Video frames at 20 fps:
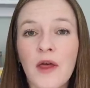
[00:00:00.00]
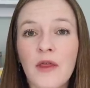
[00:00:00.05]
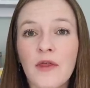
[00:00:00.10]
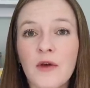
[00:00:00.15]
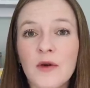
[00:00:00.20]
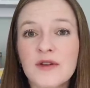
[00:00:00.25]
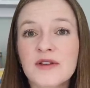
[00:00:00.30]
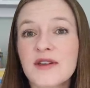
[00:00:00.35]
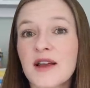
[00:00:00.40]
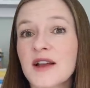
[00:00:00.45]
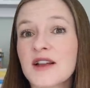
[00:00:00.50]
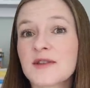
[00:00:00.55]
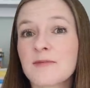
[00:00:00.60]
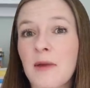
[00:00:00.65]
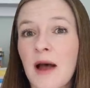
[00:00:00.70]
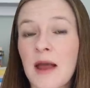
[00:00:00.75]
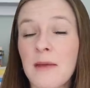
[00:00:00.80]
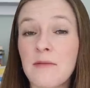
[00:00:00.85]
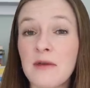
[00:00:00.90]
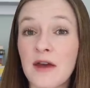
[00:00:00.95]
those things
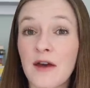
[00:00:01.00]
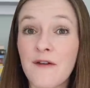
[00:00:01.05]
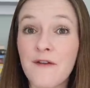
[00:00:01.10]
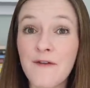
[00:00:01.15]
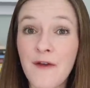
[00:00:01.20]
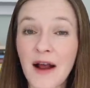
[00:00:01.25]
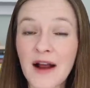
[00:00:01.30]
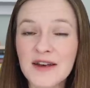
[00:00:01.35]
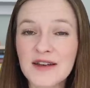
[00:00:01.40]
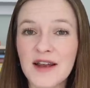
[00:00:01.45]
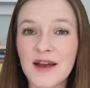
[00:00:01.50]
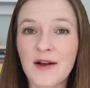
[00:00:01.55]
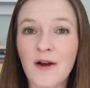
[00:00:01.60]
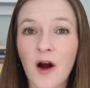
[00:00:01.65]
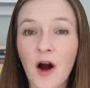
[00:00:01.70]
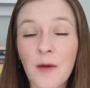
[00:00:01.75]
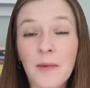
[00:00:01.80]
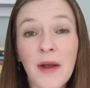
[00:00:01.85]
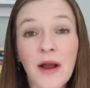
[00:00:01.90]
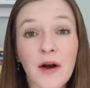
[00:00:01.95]
might be affecting
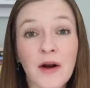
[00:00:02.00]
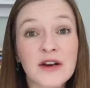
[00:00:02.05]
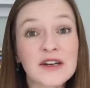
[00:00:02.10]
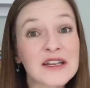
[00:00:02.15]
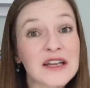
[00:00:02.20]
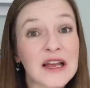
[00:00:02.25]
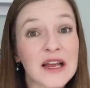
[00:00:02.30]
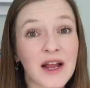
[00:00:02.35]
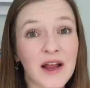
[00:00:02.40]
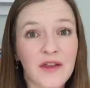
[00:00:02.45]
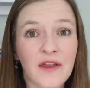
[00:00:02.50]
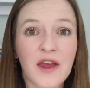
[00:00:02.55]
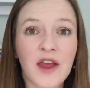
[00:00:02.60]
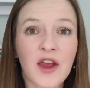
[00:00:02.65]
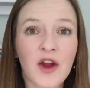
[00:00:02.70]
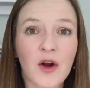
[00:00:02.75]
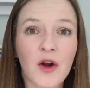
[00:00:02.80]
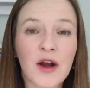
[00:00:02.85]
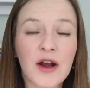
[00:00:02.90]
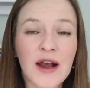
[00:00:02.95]
our parenting in the
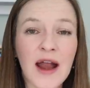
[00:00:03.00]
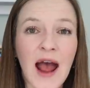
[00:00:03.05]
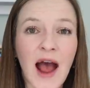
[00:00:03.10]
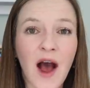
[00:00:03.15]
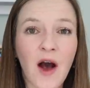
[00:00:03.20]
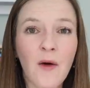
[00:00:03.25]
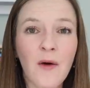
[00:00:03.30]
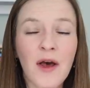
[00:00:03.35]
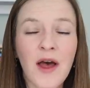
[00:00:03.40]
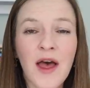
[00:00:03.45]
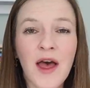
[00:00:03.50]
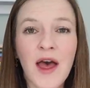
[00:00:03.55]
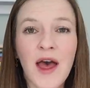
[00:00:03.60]
here and now